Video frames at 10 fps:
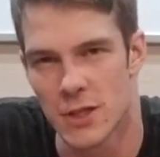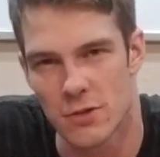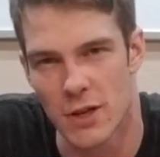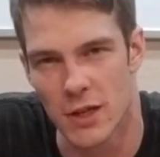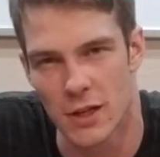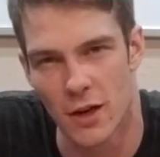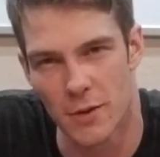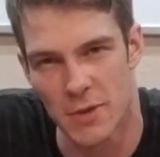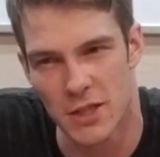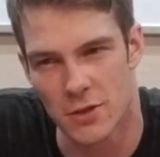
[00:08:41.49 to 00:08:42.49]

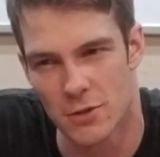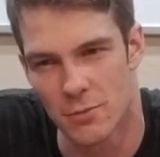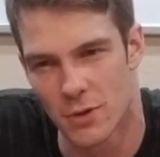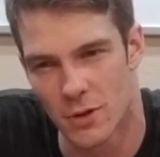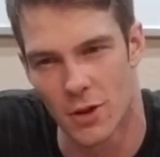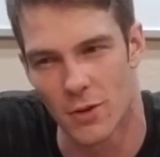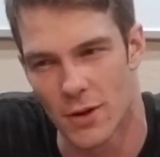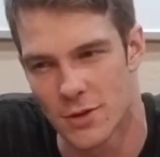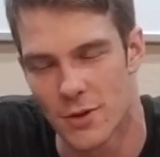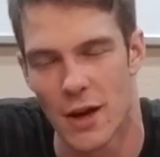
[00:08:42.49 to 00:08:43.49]
tracheotomy tube, although I
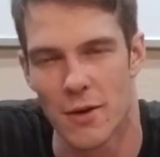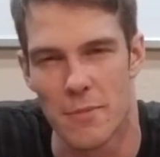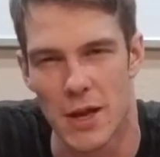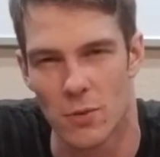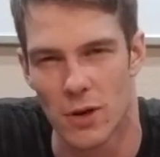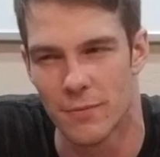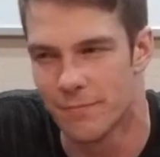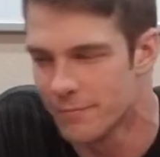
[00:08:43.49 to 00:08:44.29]
do know how to make one.